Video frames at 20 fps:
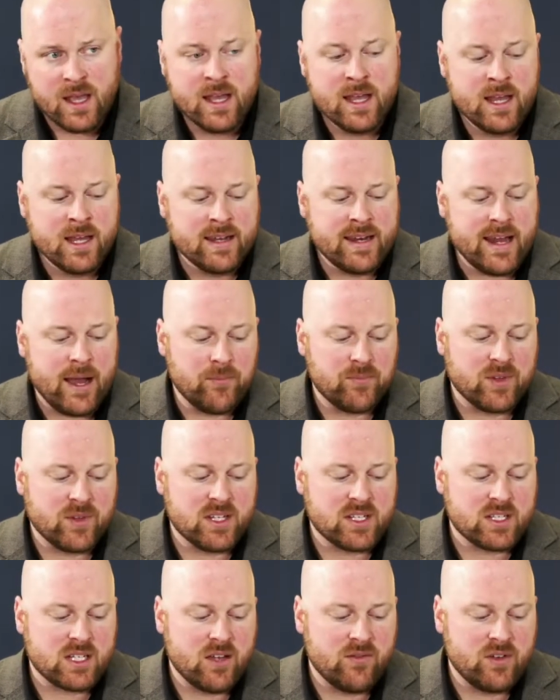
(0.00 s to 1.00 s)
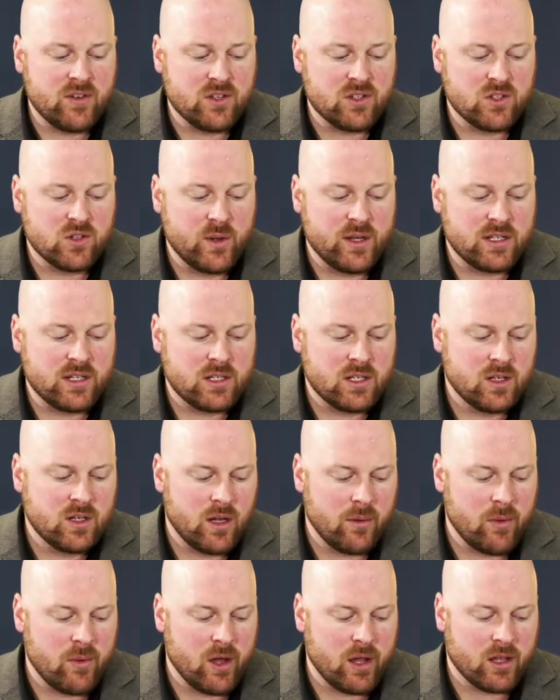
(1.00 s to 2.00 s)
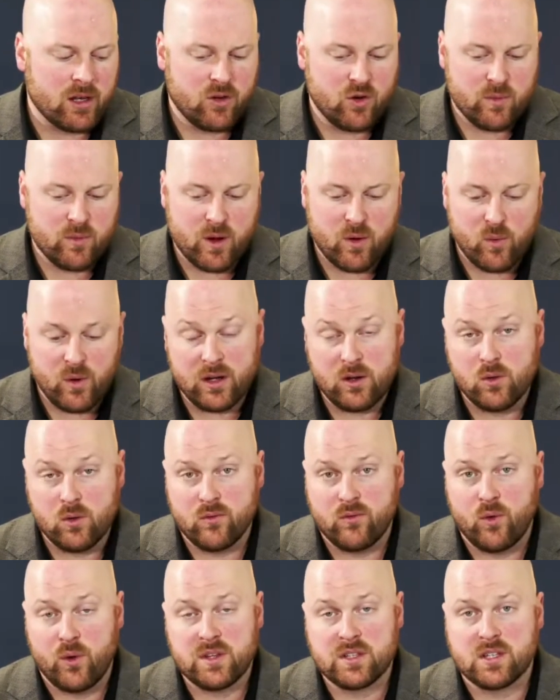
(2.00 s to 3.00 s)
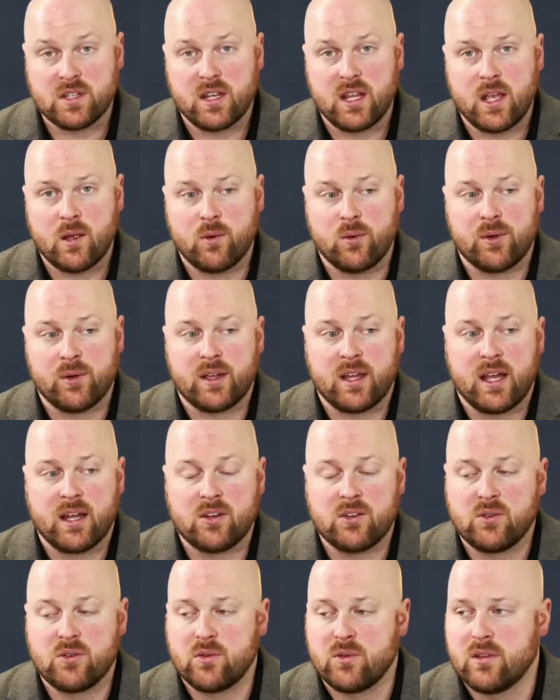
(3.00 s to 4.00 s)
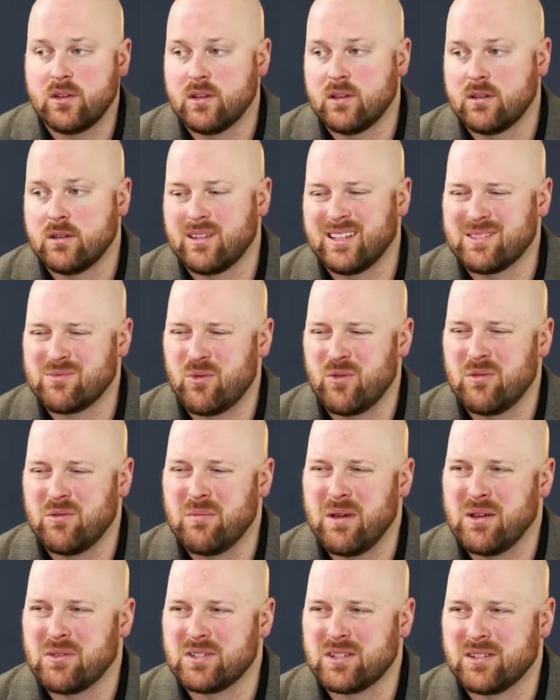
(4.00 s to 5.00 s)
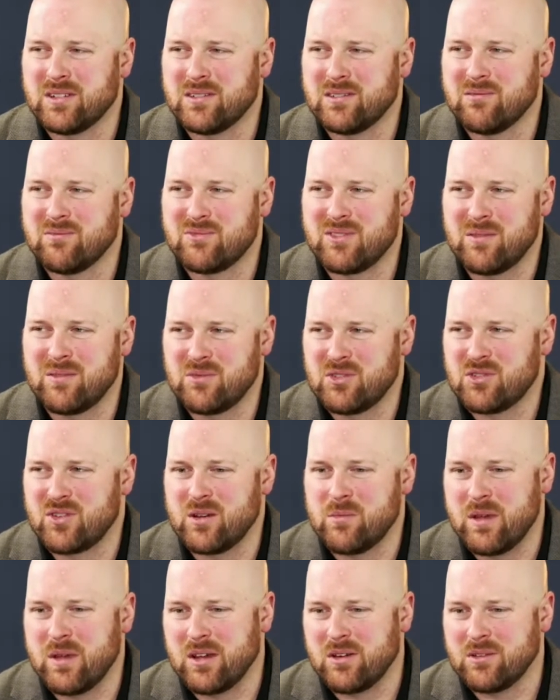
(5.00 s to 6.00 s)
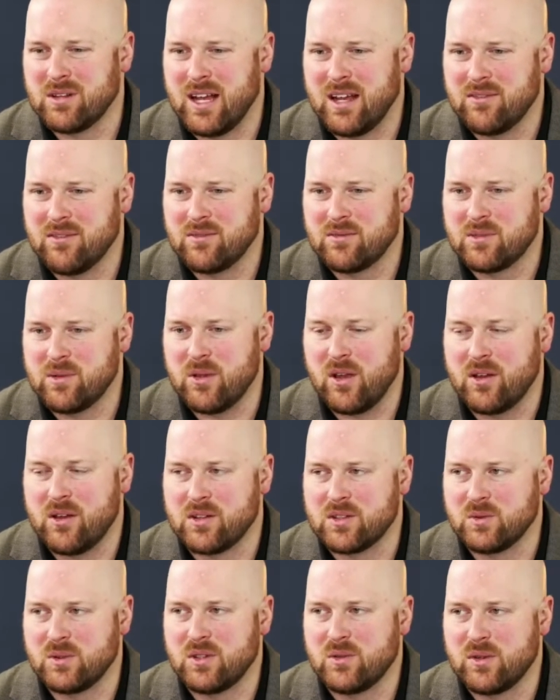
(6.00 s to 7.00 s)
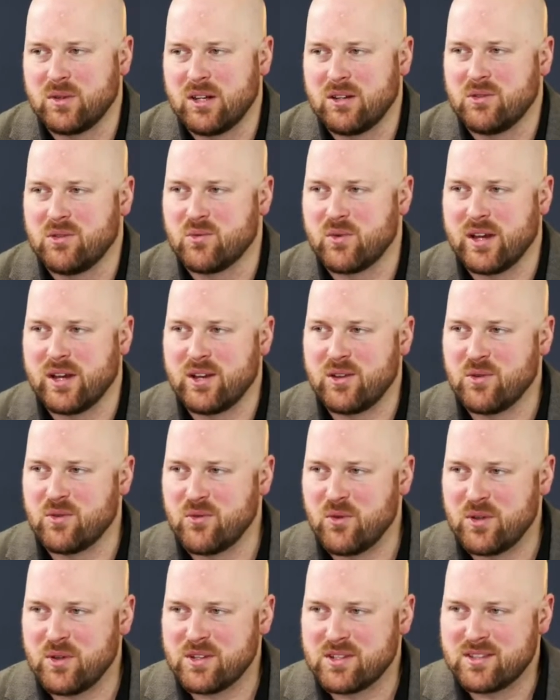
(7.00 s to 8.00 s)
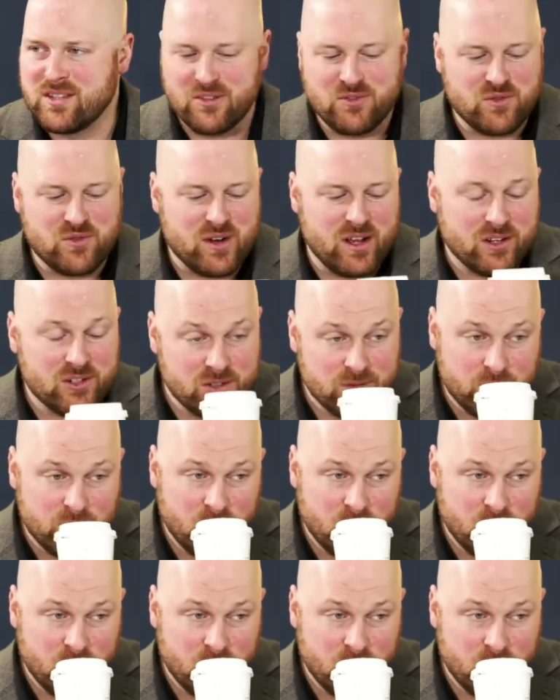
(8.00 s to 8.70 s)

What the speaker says: Now, let's dive into it. I'm not going to do my radio voice today where we kind of do that's more when Mel's here. I'm just trying to make her laugh, to be honest with you, when I do the radio voice, the introduction.